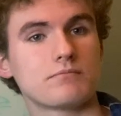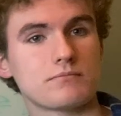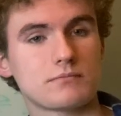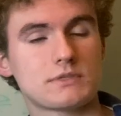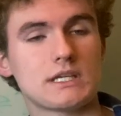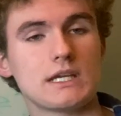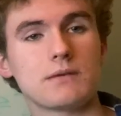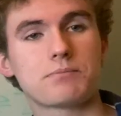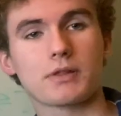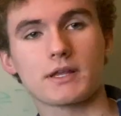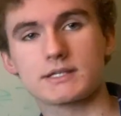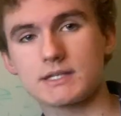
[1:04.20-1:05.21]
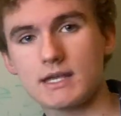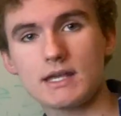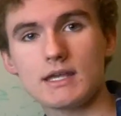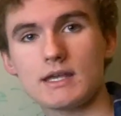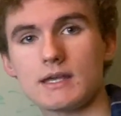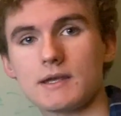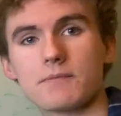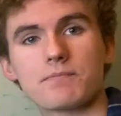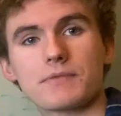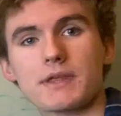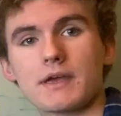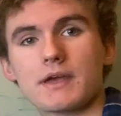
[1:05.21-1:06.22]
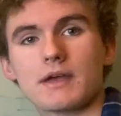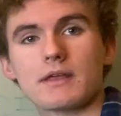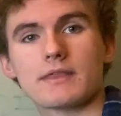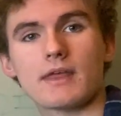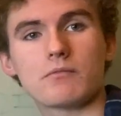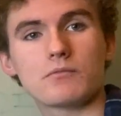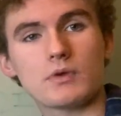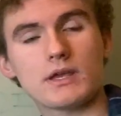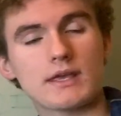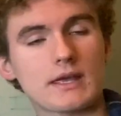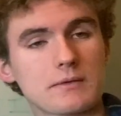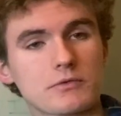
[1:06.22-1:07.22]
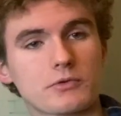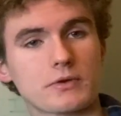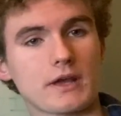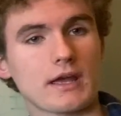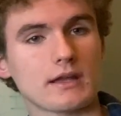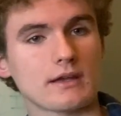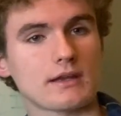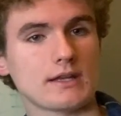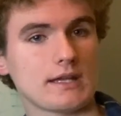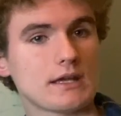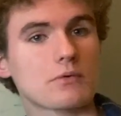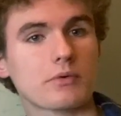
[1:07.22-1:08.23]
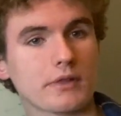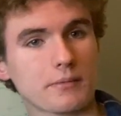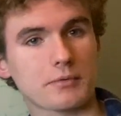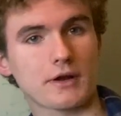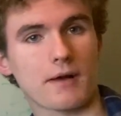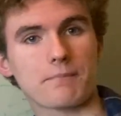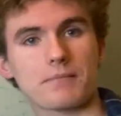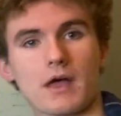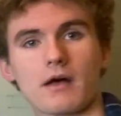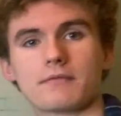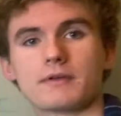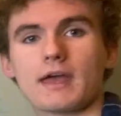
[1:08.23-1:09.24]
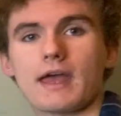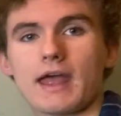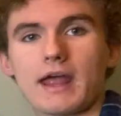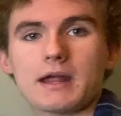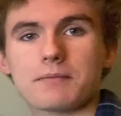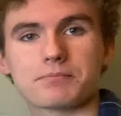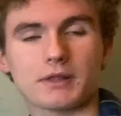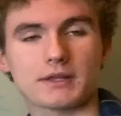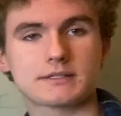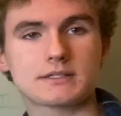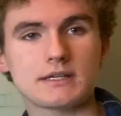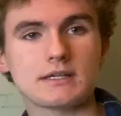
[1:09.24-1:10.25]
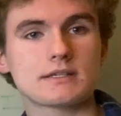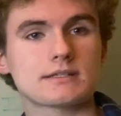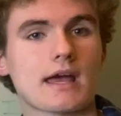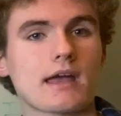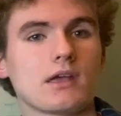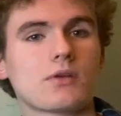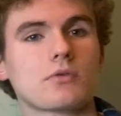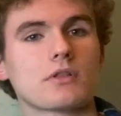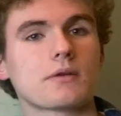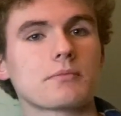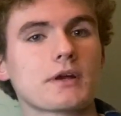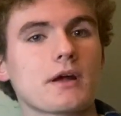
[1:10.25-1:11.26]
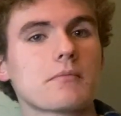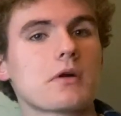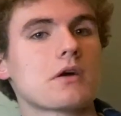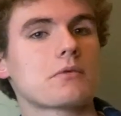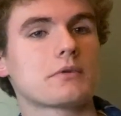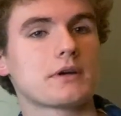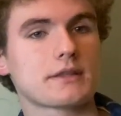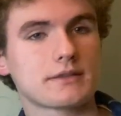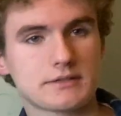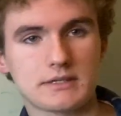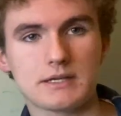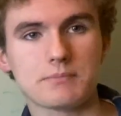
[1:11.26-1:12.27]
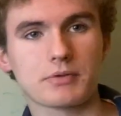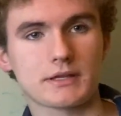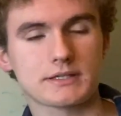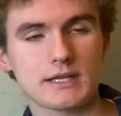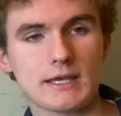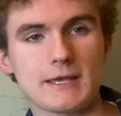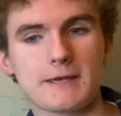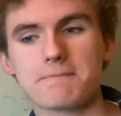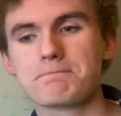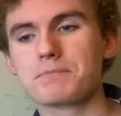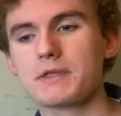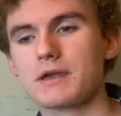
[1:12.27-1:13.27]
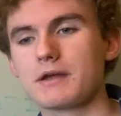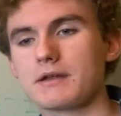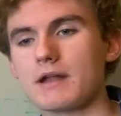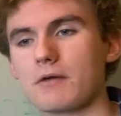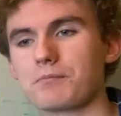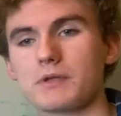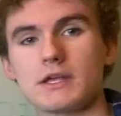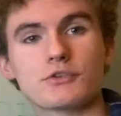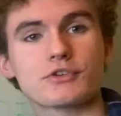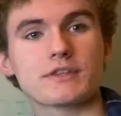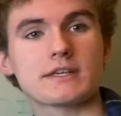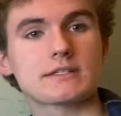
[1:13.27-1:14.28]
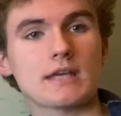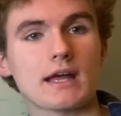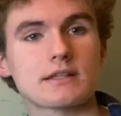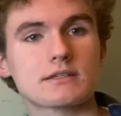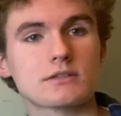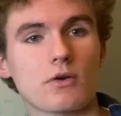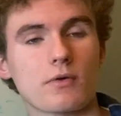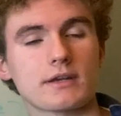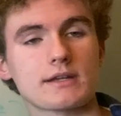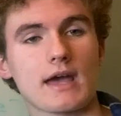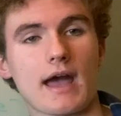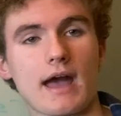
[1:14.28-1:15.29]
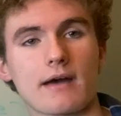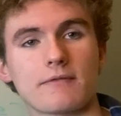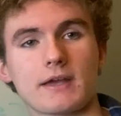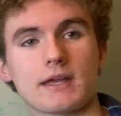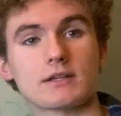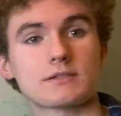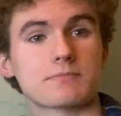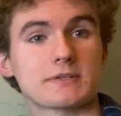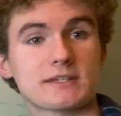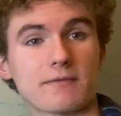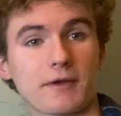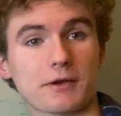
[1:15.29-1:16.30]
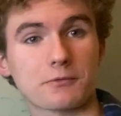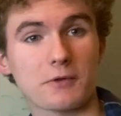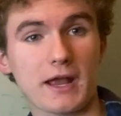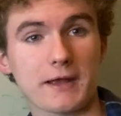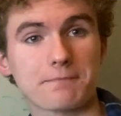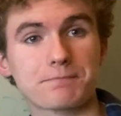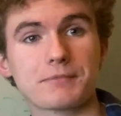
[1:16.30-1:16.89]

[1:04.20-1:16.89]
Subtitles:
D plus E, then we can create an equilibrium of A plus D is at equilibrium with D plus E. Now, each of these sides is going to have a specific rate.